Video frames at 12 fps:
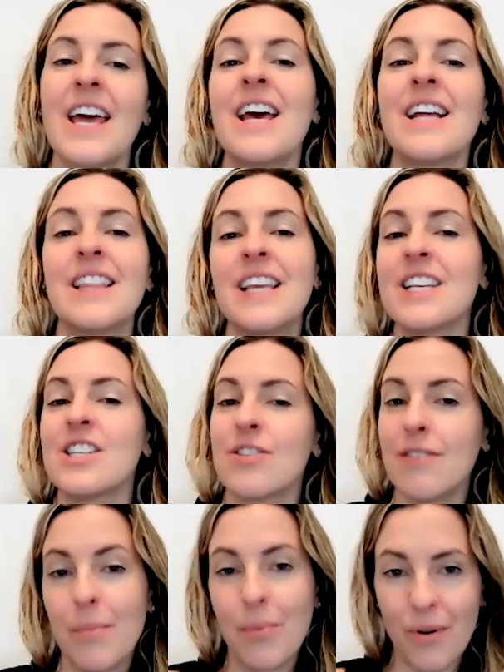hit these
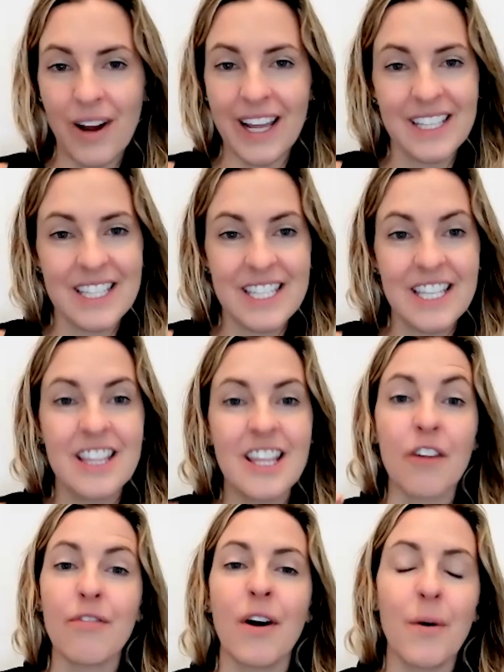3 points,
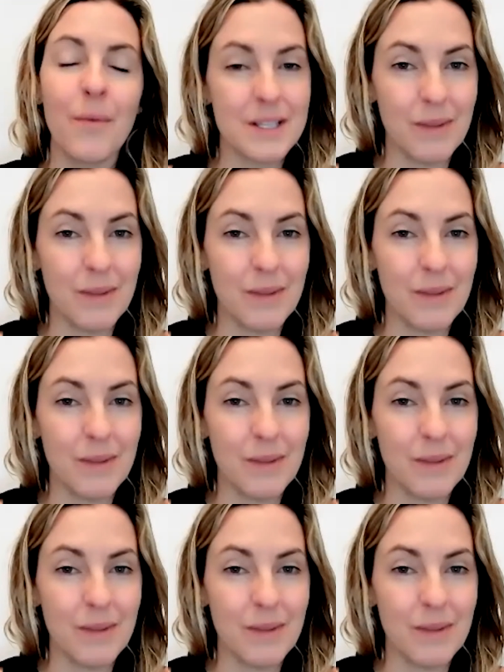therefore it was